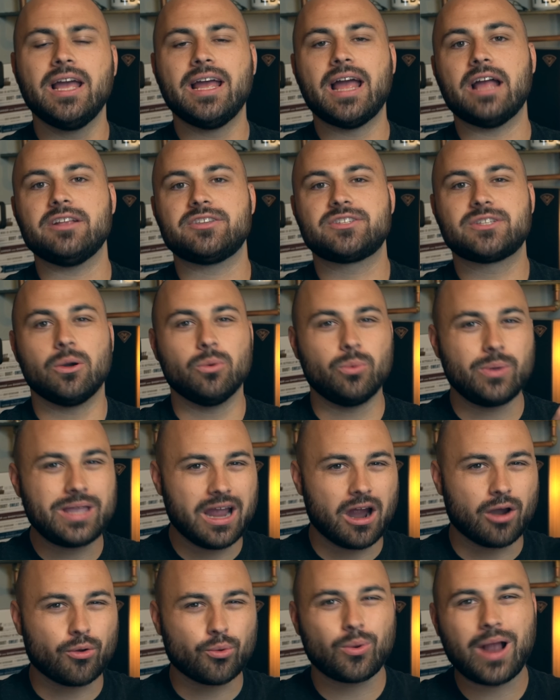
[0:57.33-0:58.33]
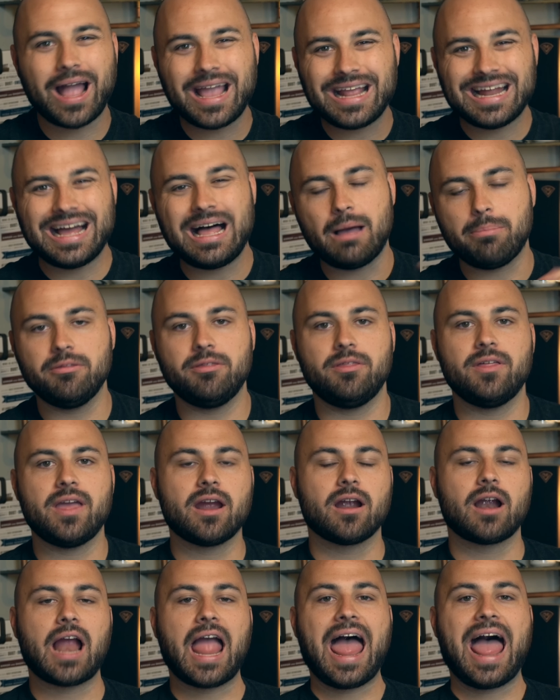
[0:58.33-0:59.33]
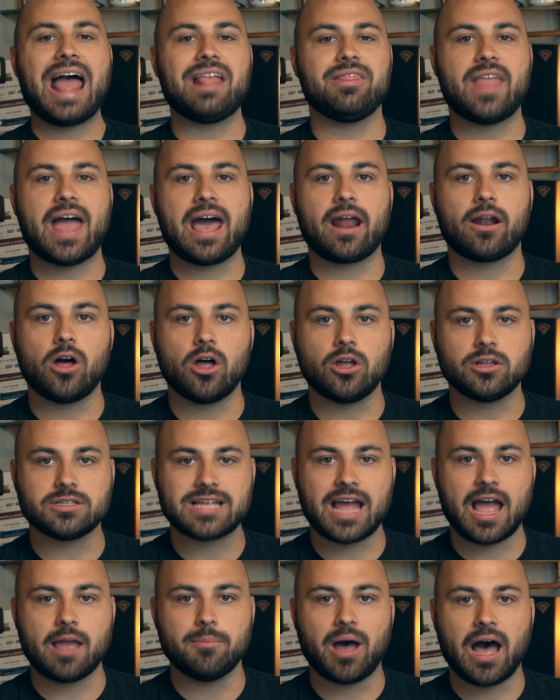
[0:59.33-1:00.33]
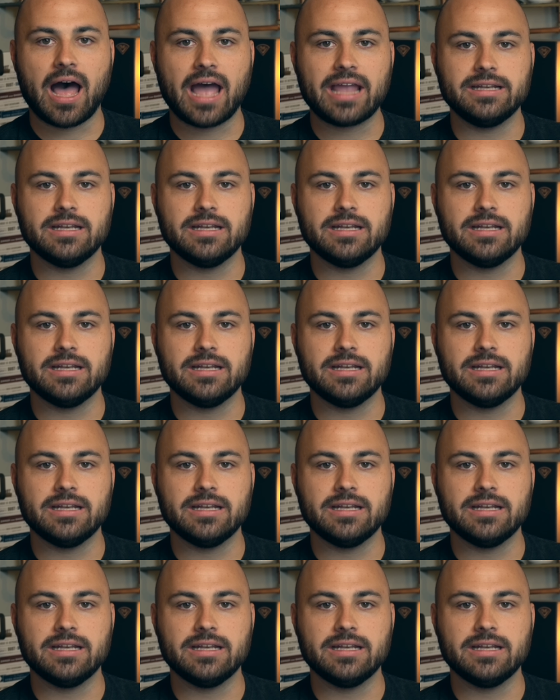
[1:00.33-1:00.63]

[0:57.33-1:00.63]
And so we are right up there at that all-time high